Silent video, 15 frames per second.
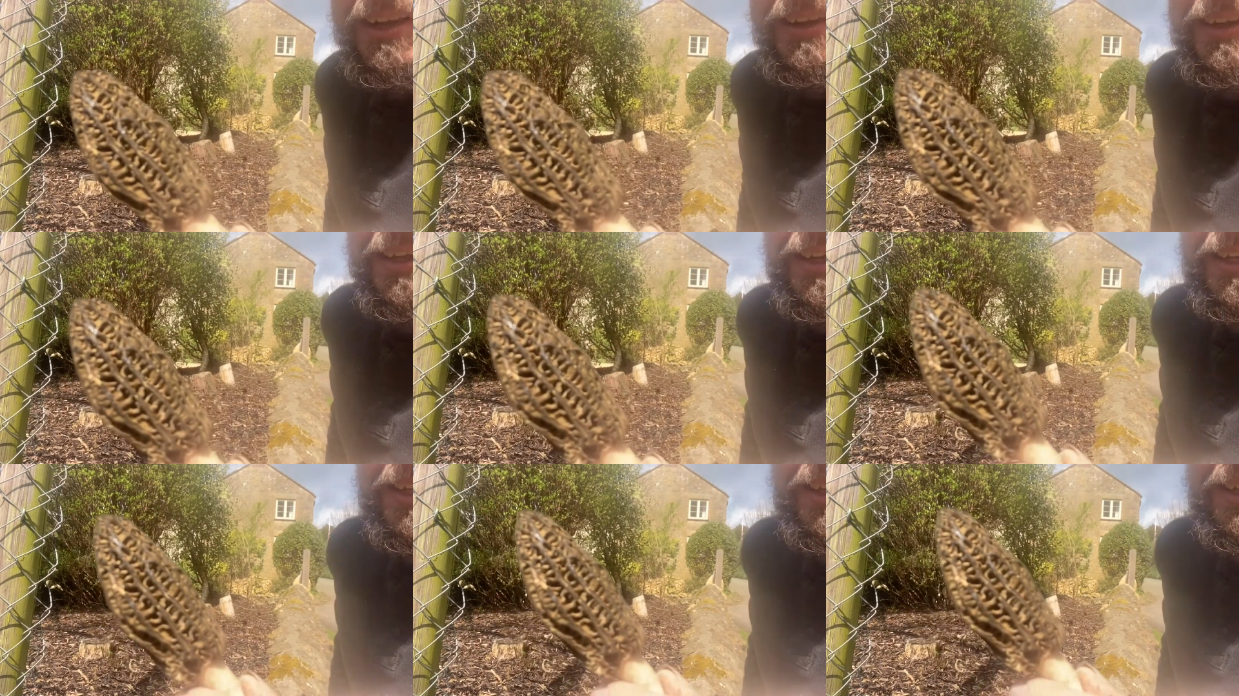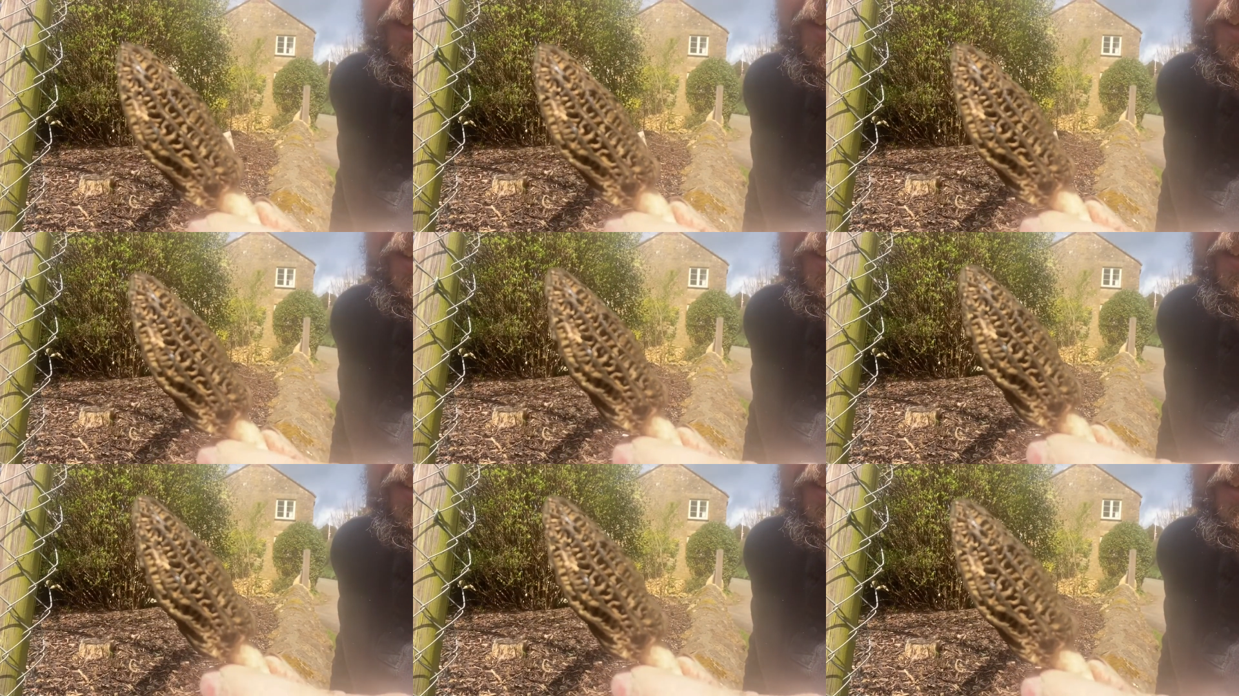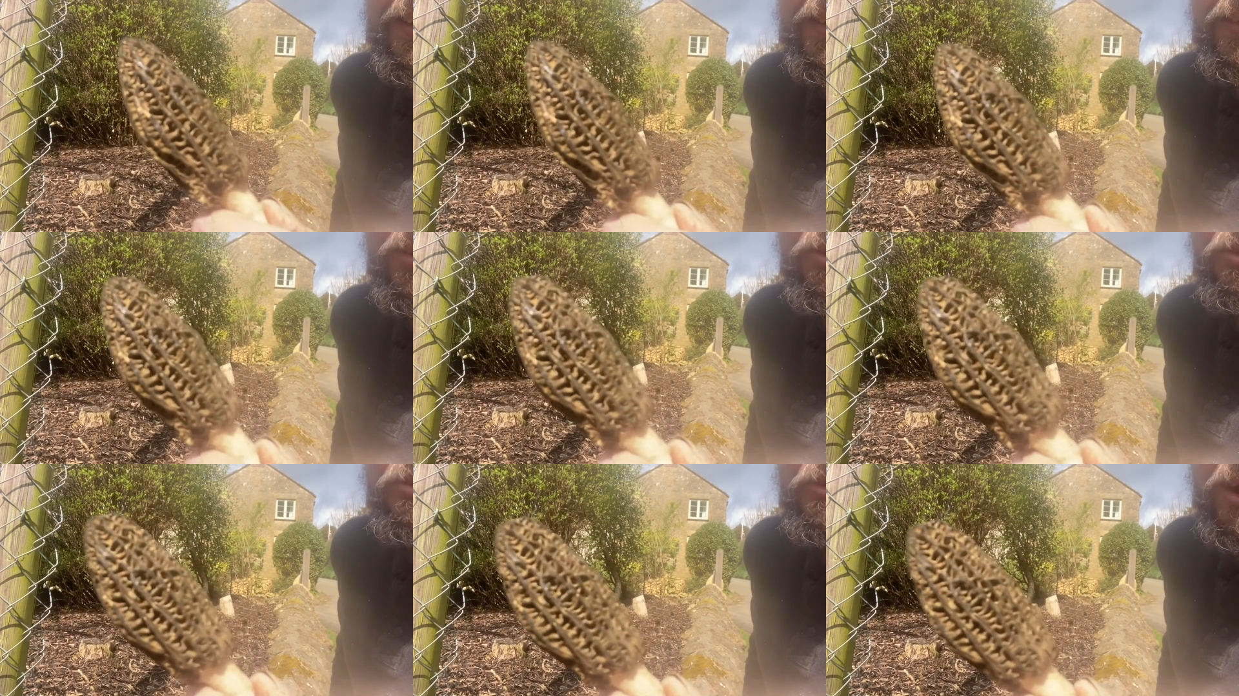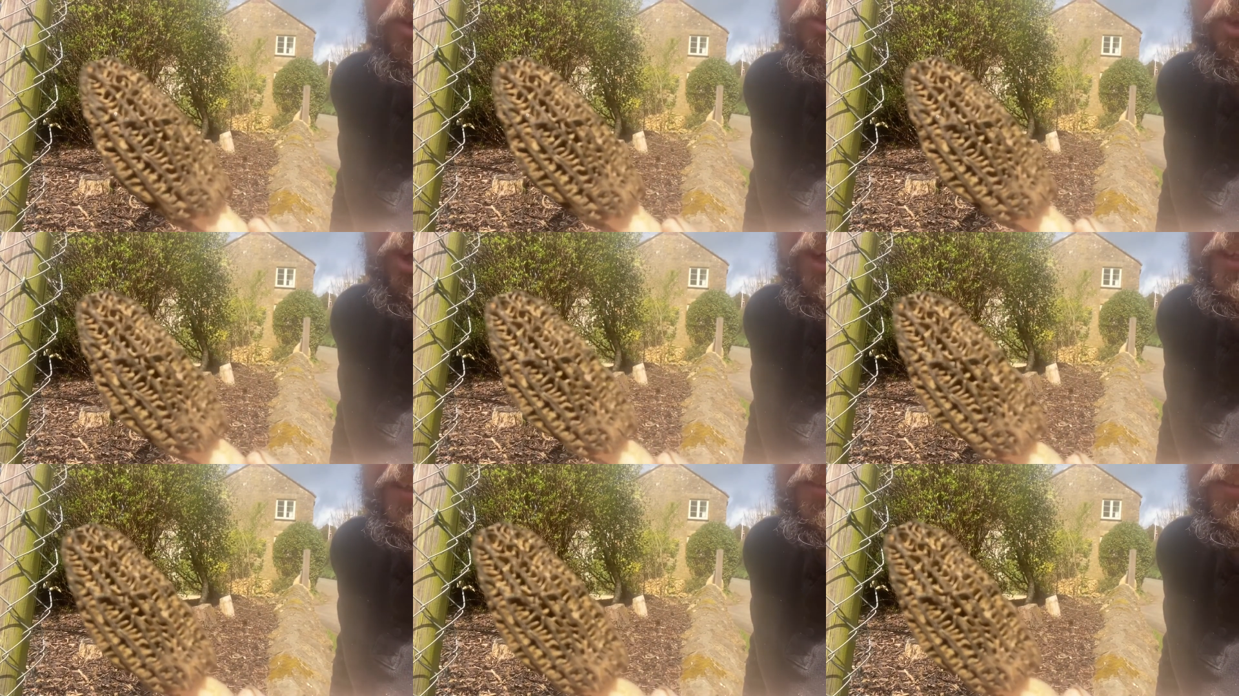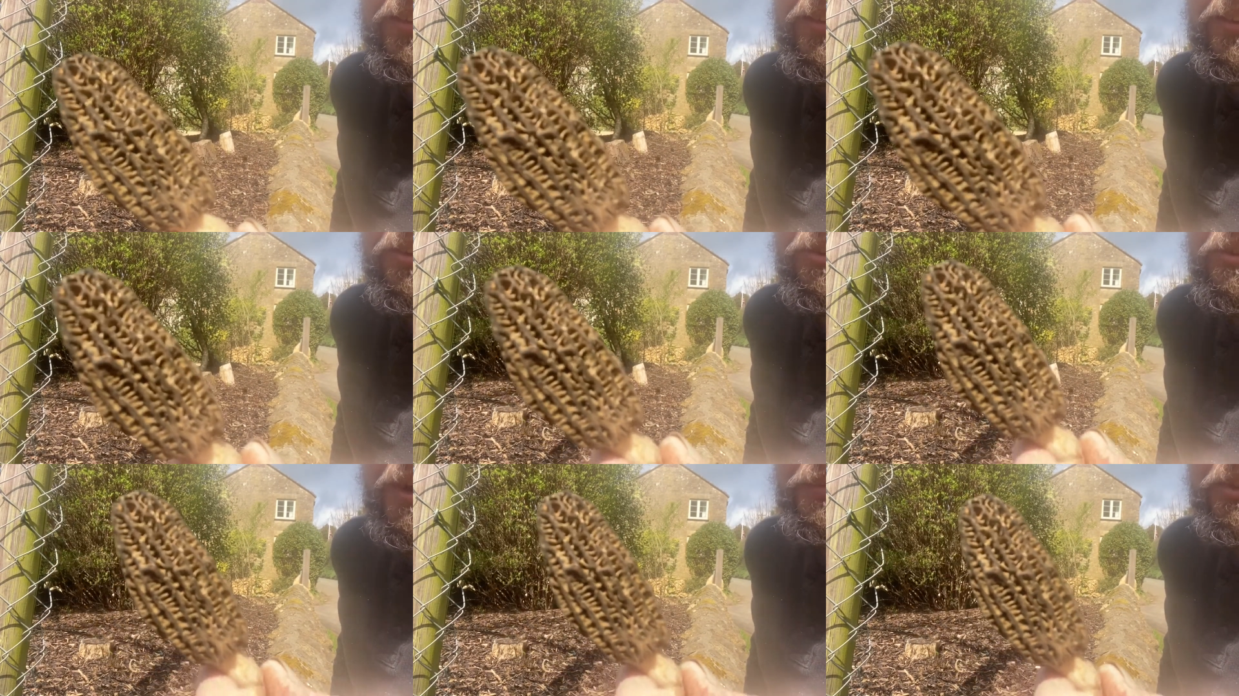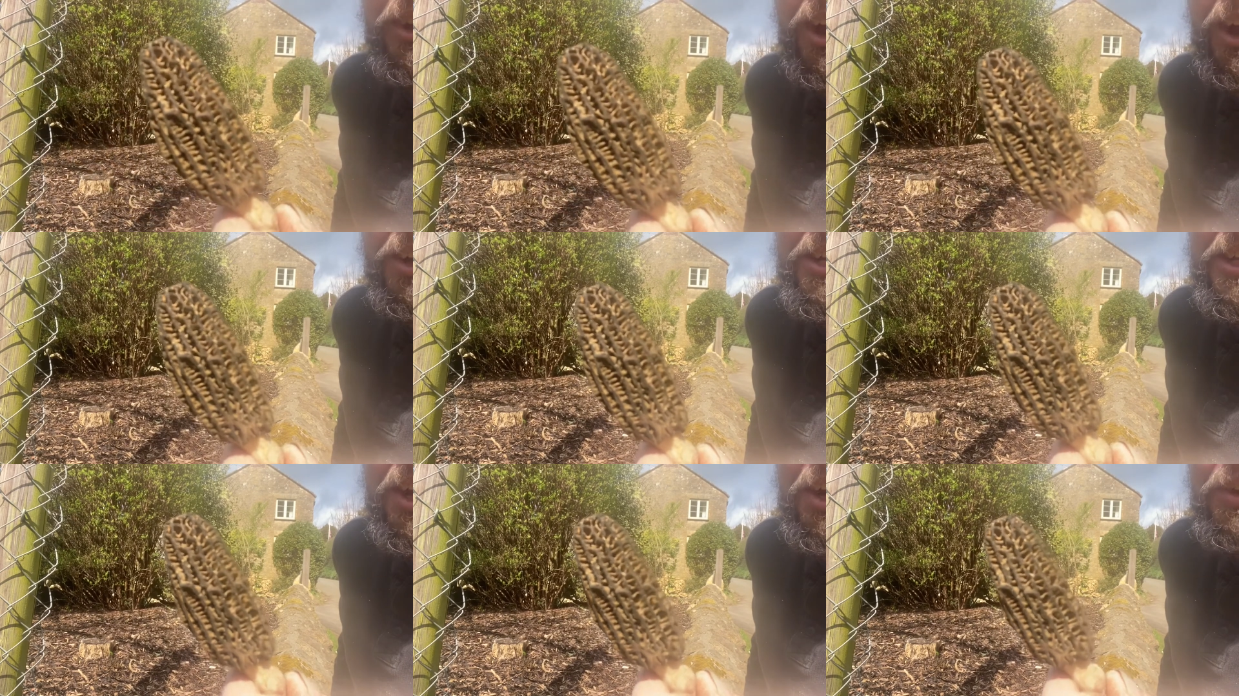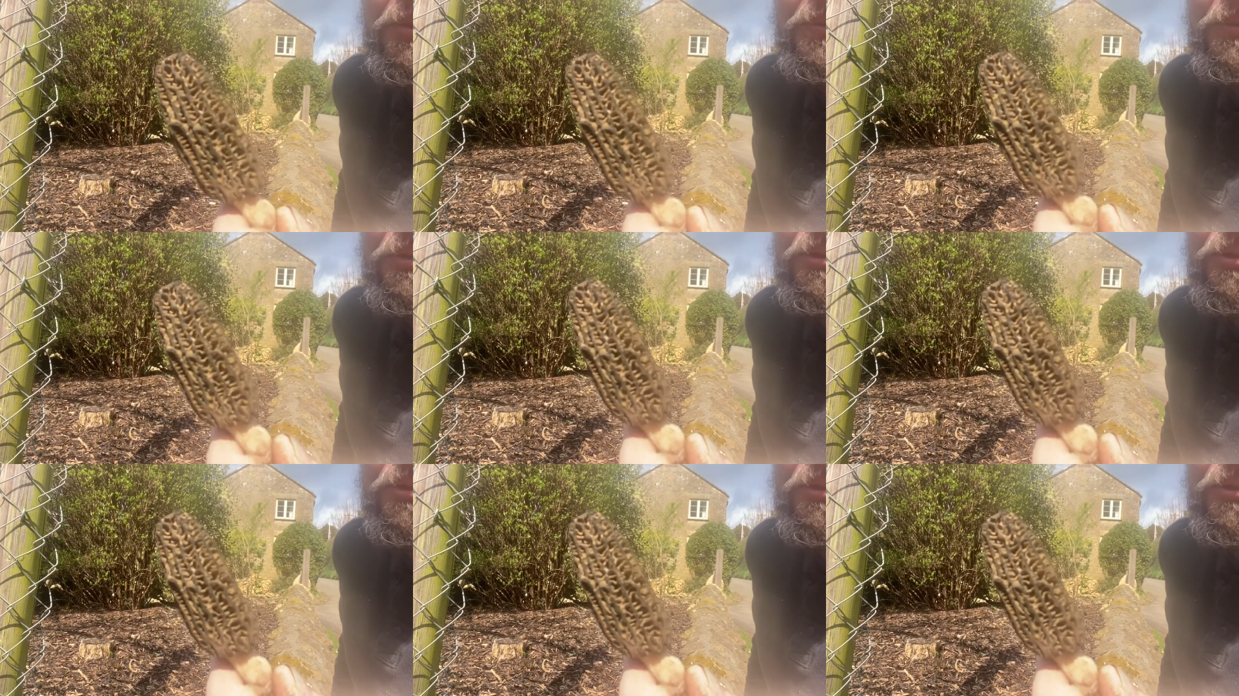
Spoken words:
(no speaker visible)